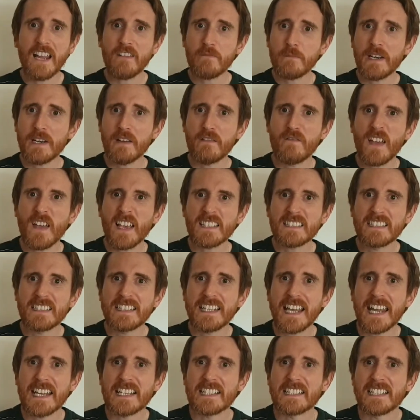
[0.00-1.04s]
I've been
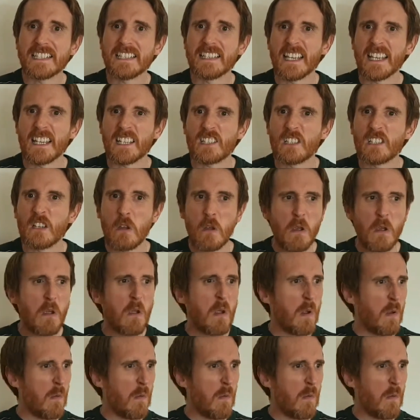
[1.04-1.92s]
investigating this